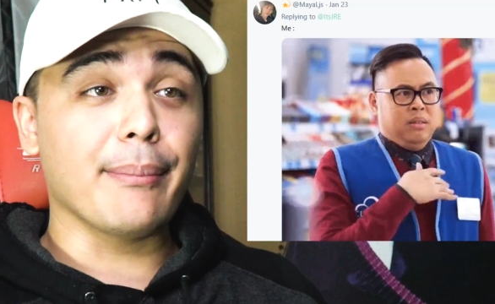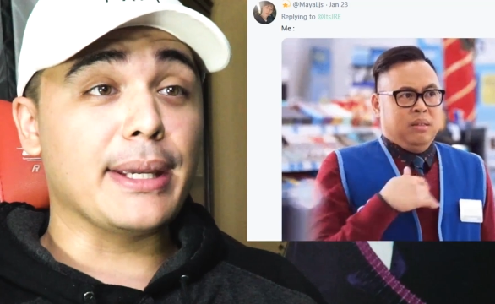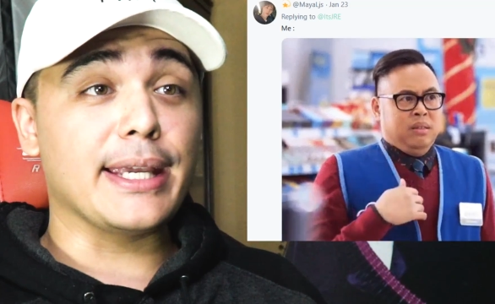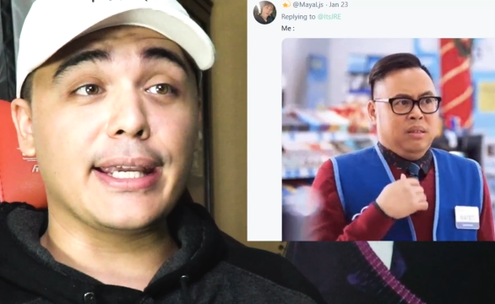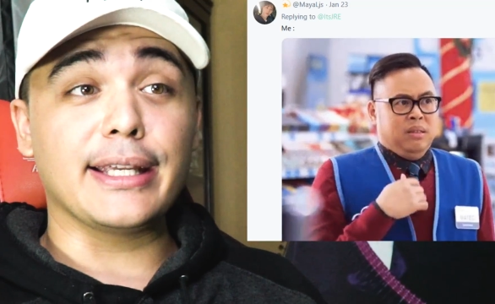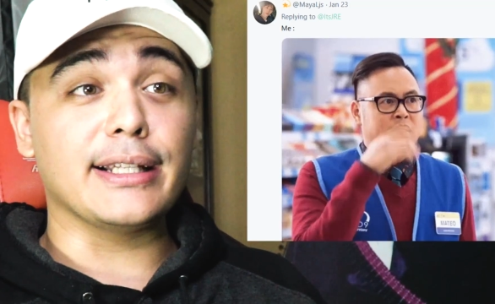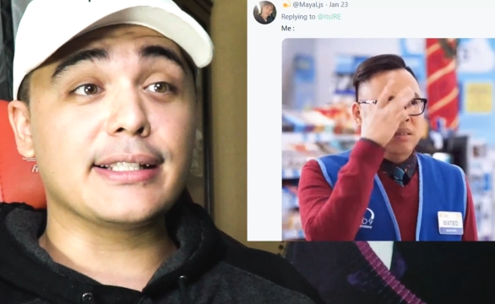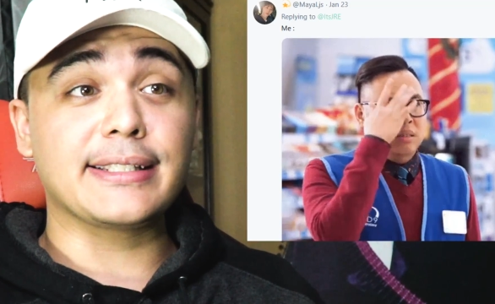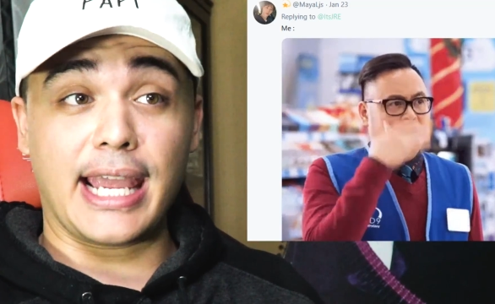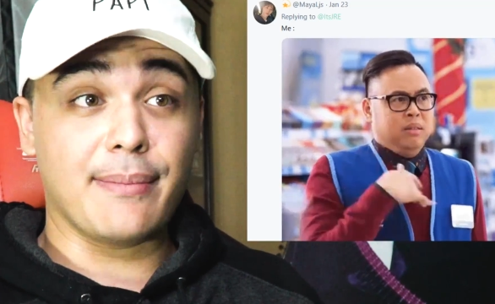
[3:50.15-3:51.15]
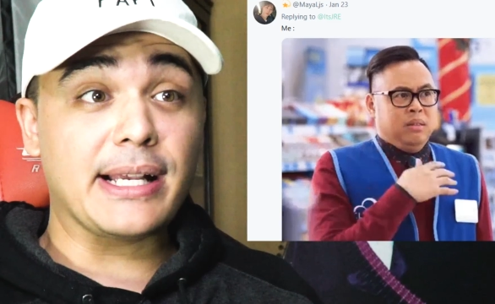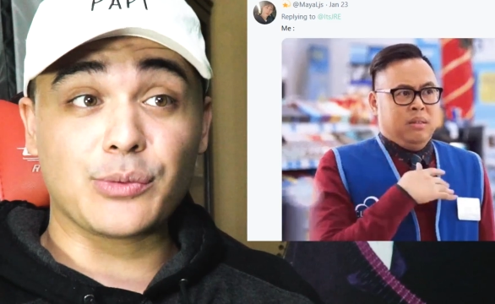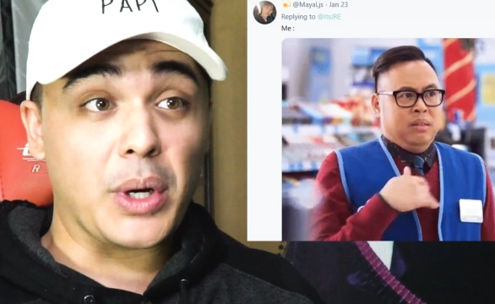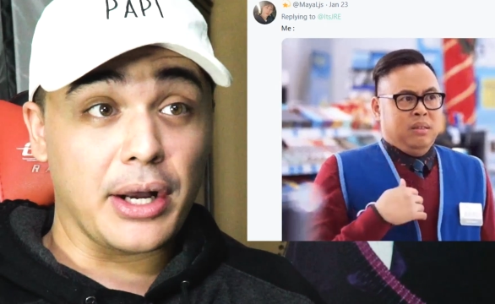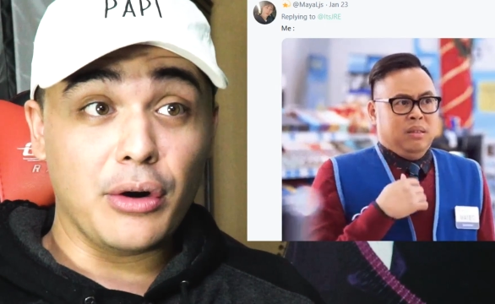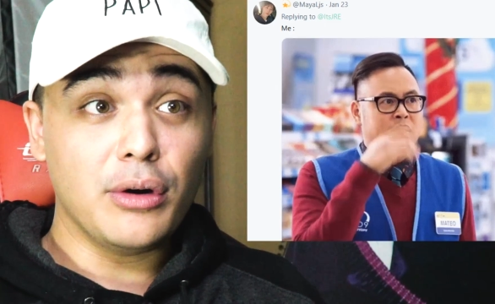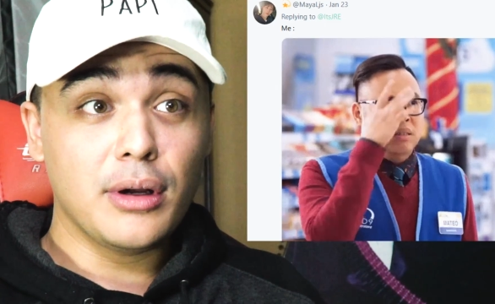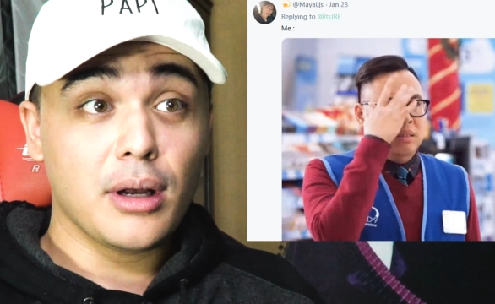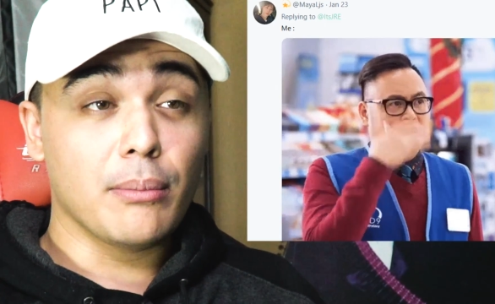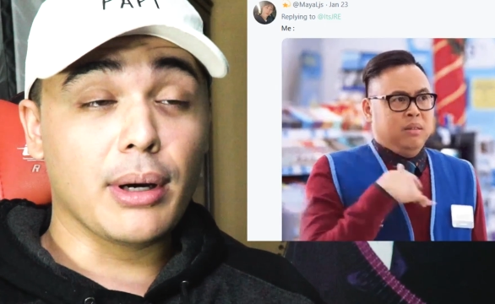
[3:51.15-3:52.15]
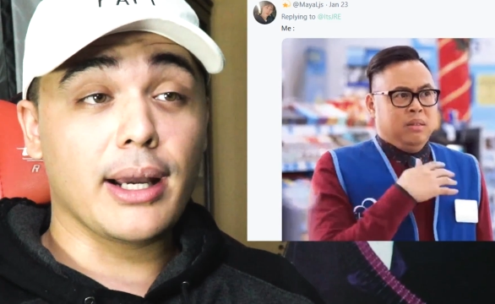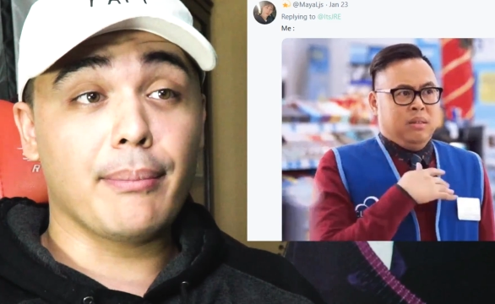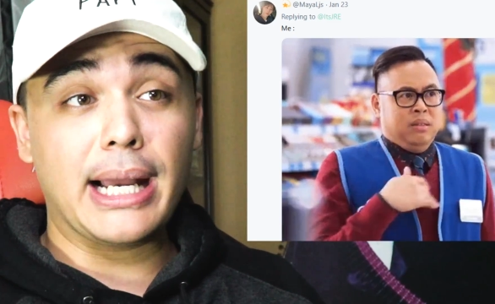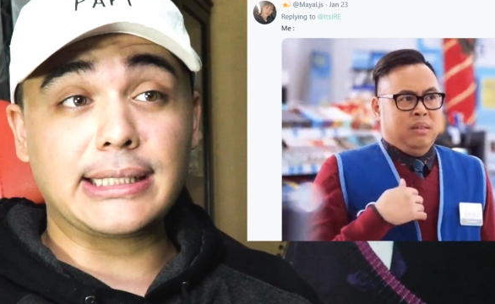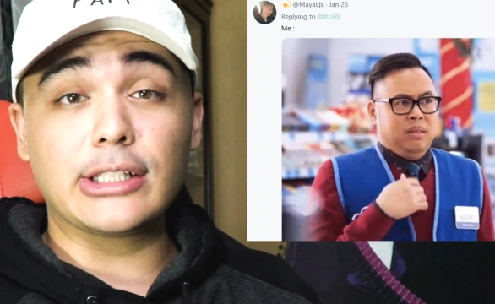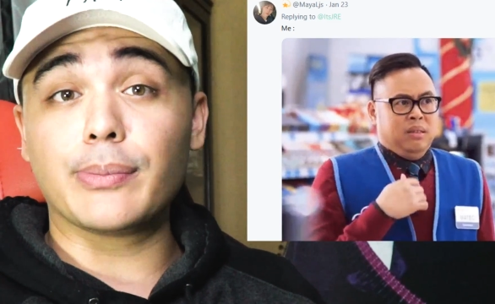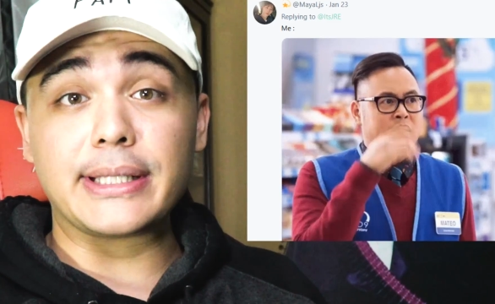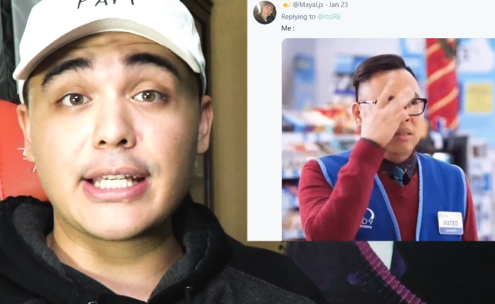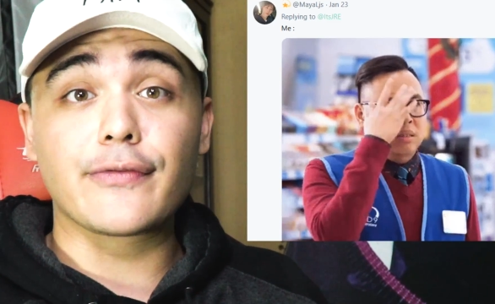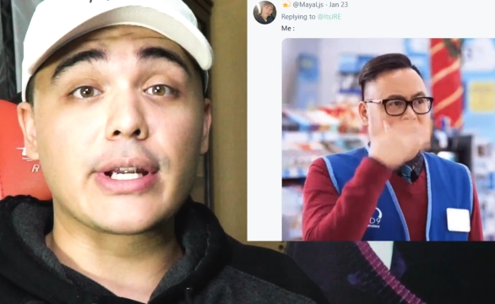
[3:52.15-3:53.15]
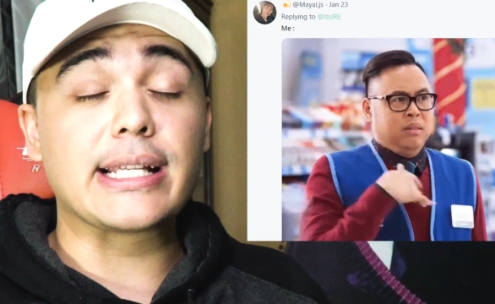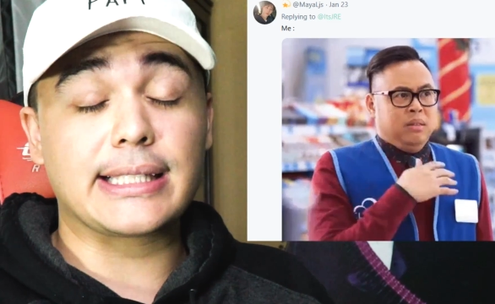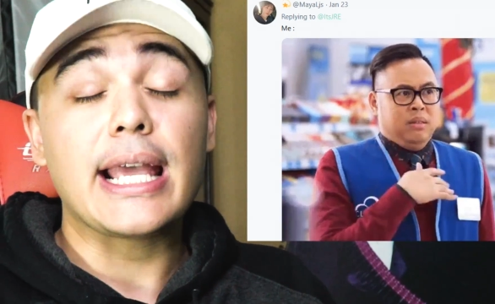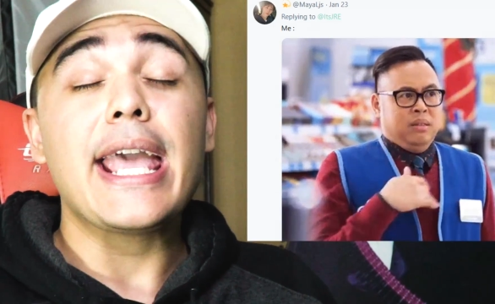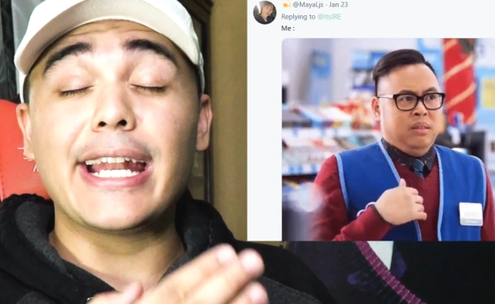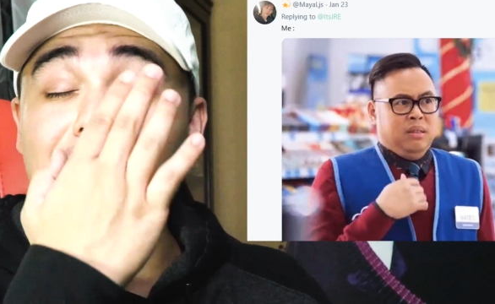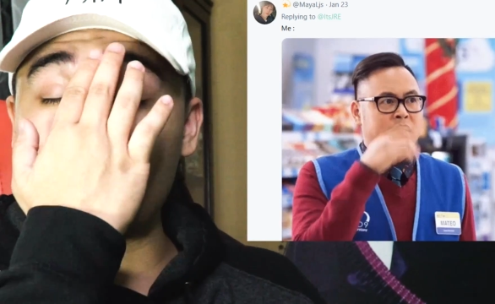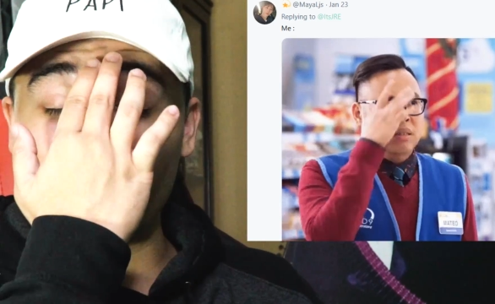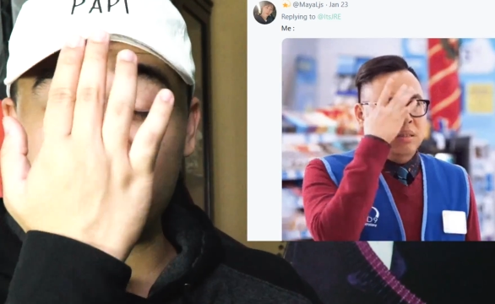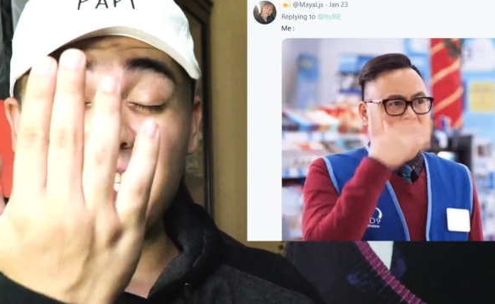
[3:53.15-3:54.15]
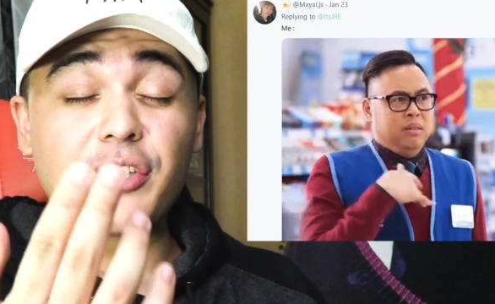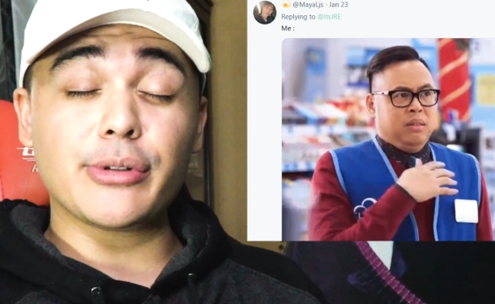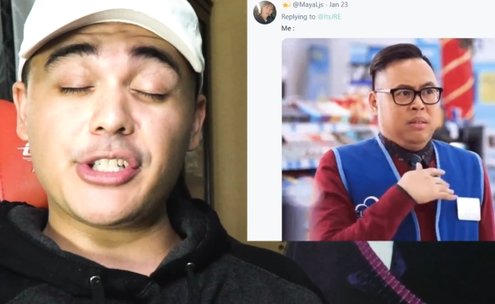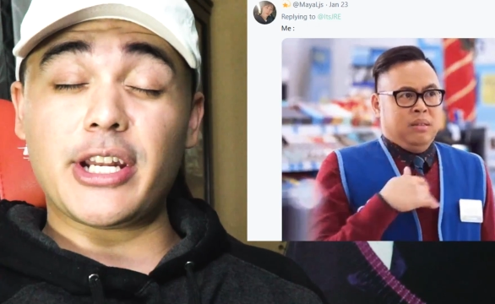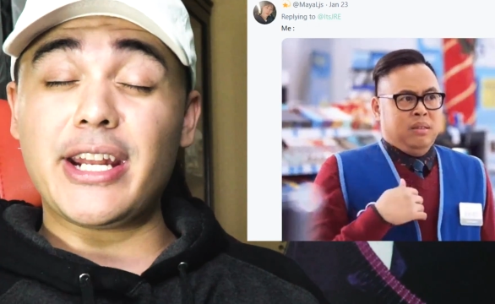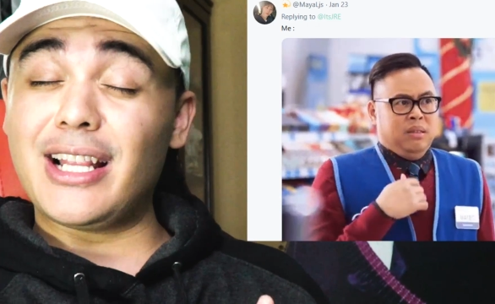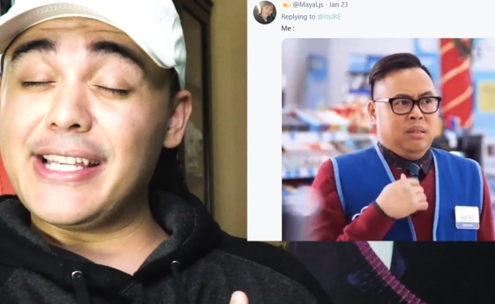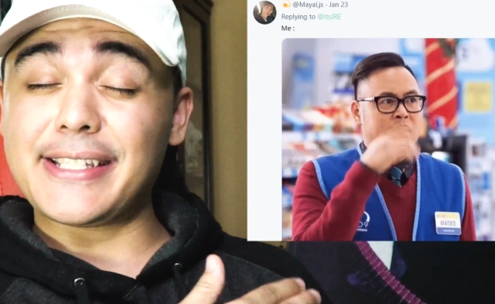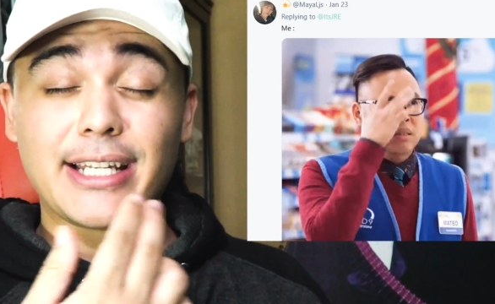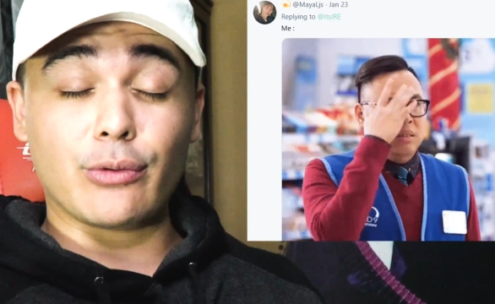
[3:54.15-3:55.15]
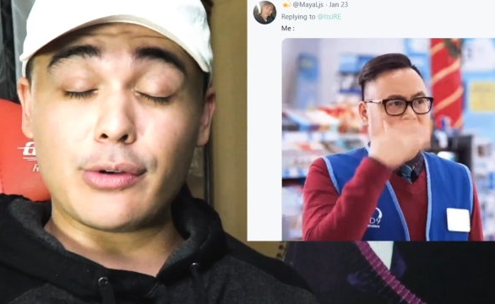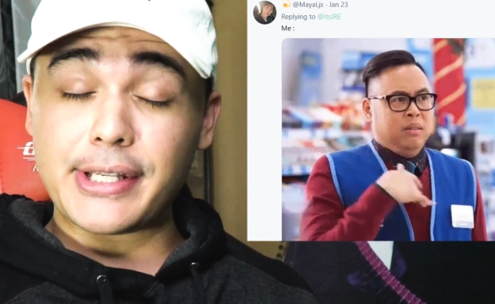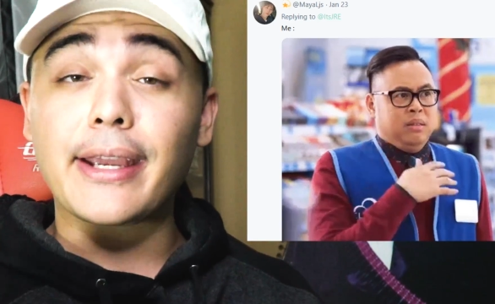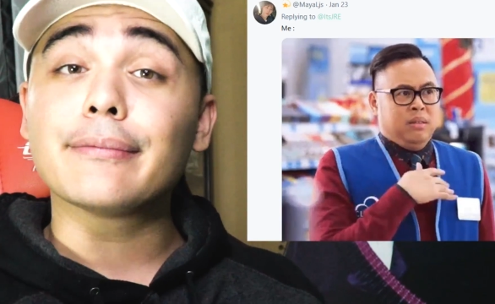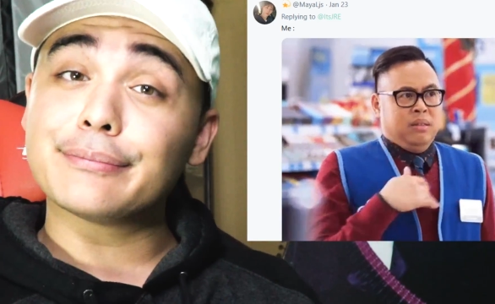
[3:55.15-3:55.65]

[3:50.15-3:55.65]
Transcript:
Speaker 1: I mean, same as well, but mine's a little bit different. It's in the name of the Jisoo, the Jennie, the Lisa, and the Rosé.